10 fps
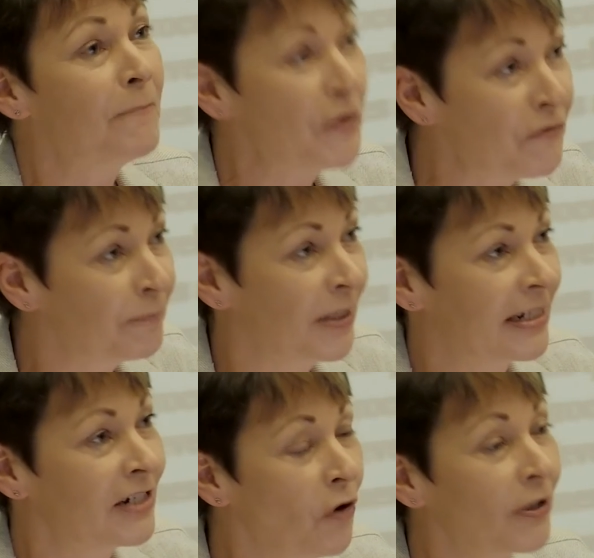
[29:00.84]

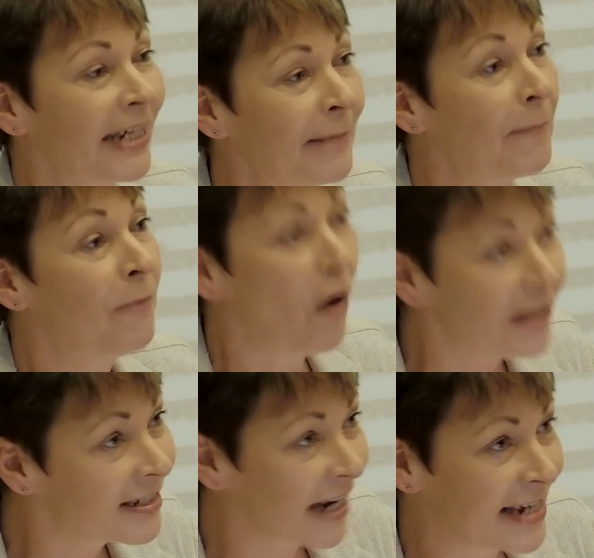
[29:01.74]
movement, not keep
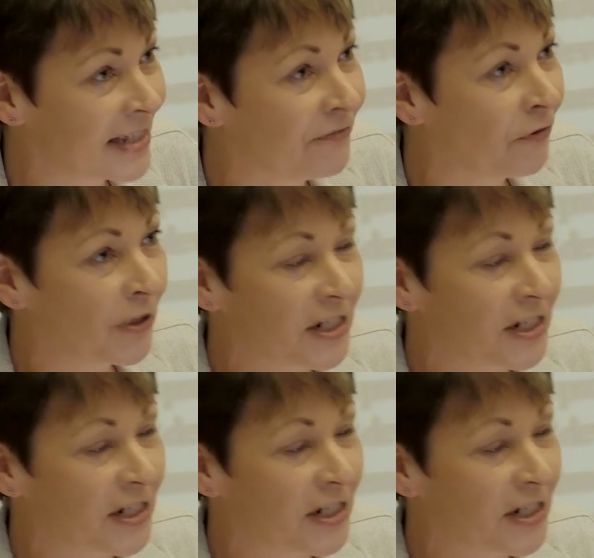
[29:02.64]
apologizing for it,